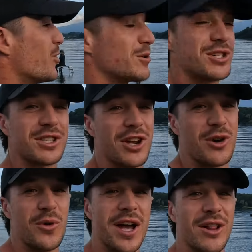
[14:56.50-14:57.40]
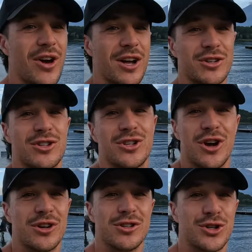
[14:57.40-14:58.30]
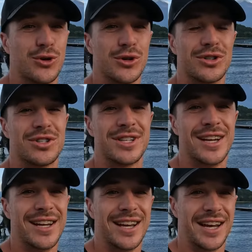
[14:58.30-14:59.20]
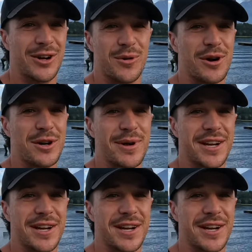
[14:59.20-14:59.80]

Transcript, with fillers: I was just gonna wear like shirt and shorts and not worry